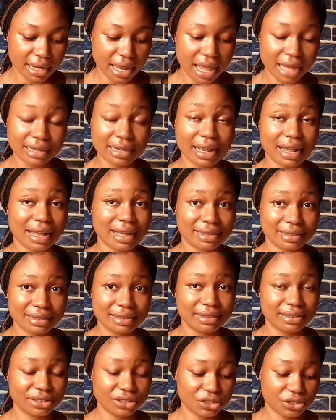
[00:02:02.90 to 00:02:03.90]
and
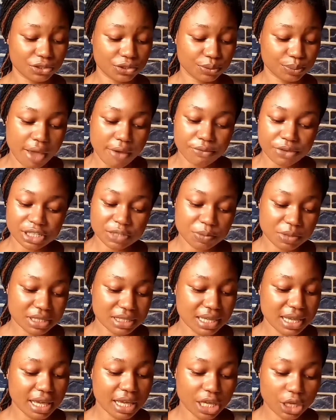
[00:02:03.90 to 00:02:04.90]
cartilage. Vitamin
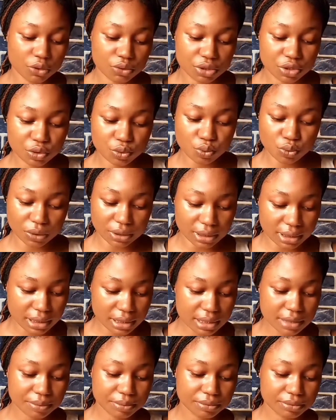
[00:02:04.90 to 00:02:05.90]
C heals
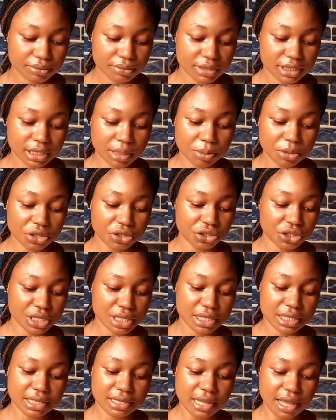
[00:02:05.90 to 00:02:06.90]
wounds,
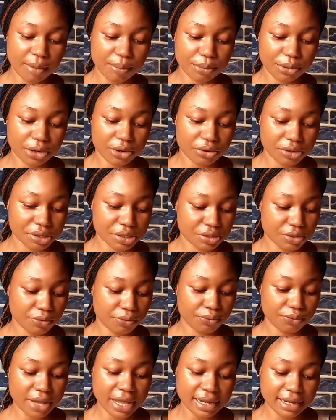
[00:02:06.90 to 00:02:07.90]
diminishes the appearance of
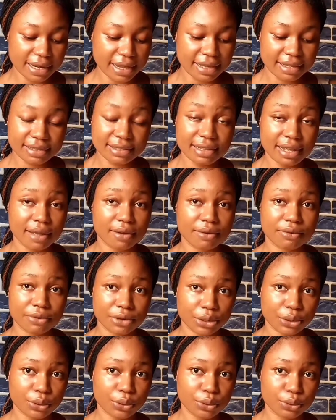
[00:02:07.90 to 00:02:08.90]
fine lines and
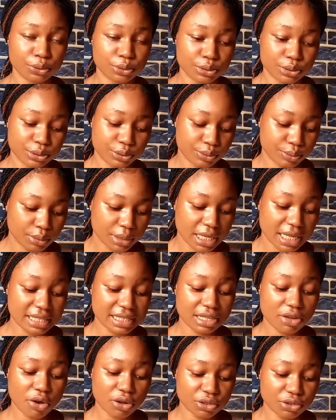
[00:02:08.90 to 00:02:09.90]
wrinkles. It
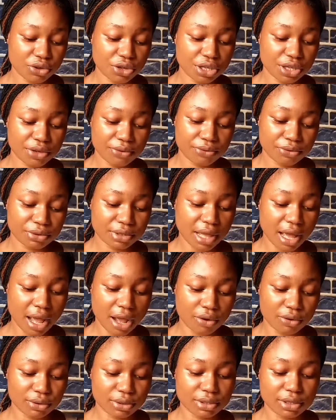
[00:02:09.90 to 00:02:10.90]
also even
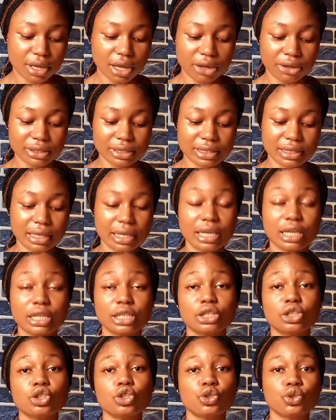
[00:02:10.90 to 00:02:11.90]
out our
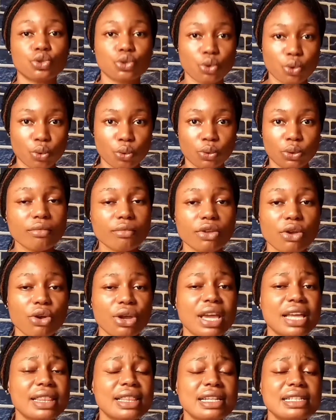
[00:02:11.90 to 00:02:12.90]
skin tone.
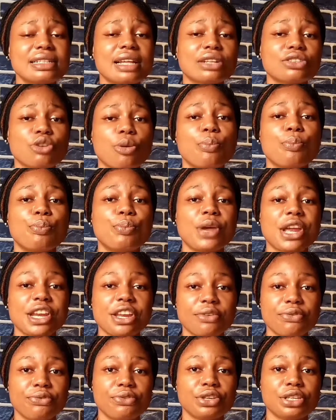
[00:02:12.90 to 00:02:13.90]
Okay, these are some
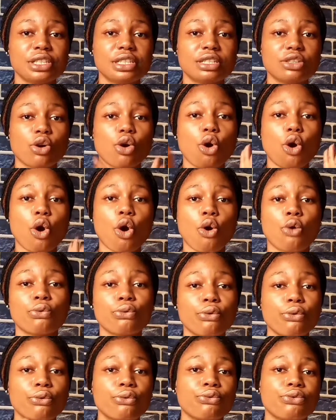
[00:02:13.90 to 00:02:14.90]
benefits of
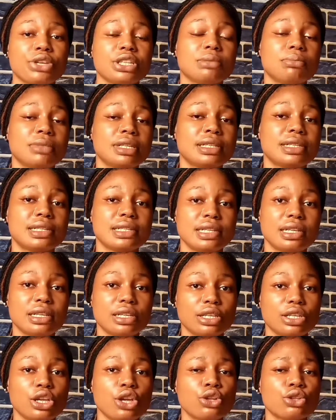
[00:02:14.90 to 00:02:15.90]
vitamin
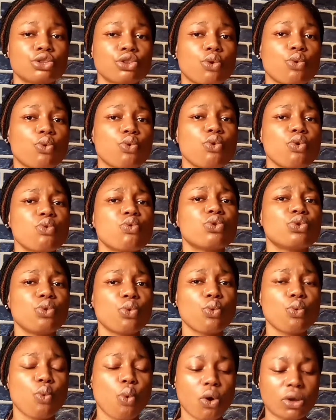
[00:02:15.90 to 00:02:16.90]
C. So who would
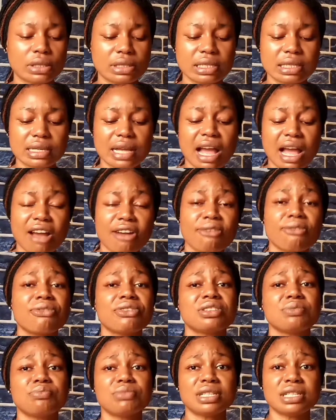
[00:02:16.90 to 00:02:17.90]
want to have
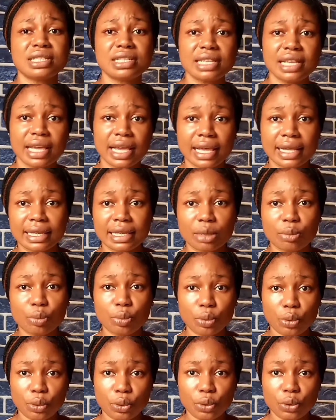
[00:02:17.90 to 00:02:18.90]
vitamin C in their
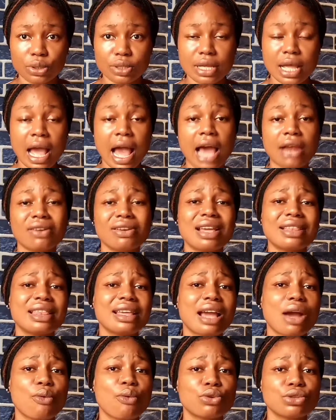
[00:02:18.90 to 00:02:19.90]
product? Another
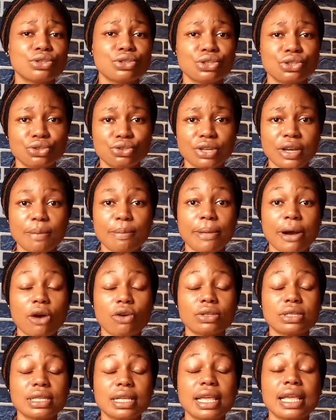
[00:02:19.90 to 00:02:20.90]
thing I want you to know
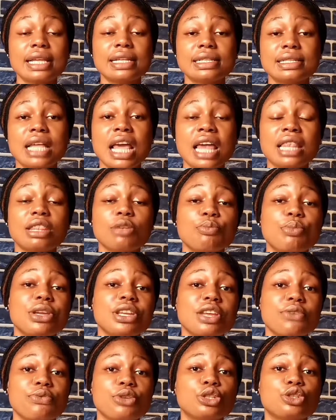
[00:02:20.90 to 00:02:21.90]
about is the
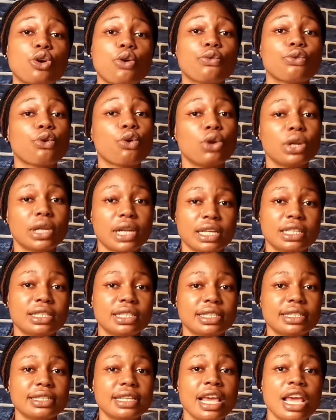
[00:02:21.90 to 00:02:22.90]
benefit of
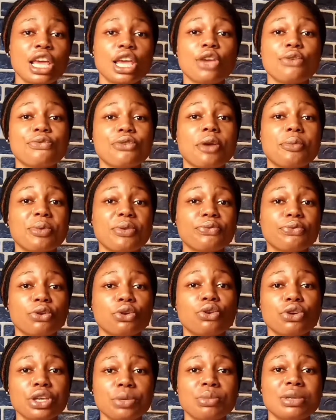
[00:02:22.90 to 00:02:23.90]
collagen. If you have been
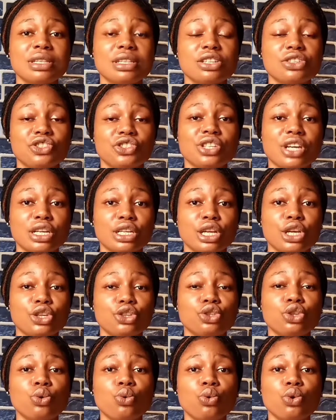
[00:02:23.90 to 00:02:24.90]
following me in this channel,
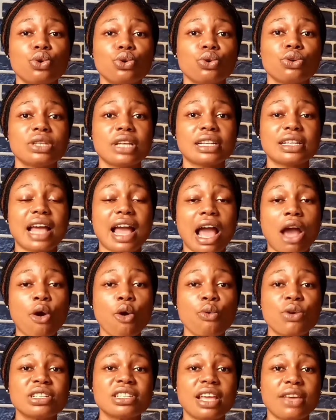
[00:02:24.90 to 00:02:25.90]
you would know that I
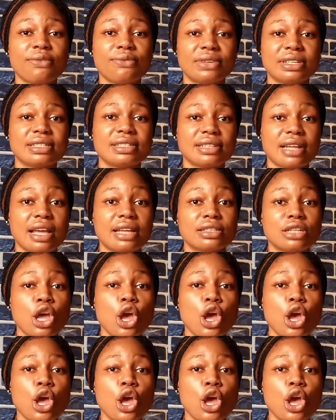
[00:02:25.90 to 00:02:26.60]
always emphasize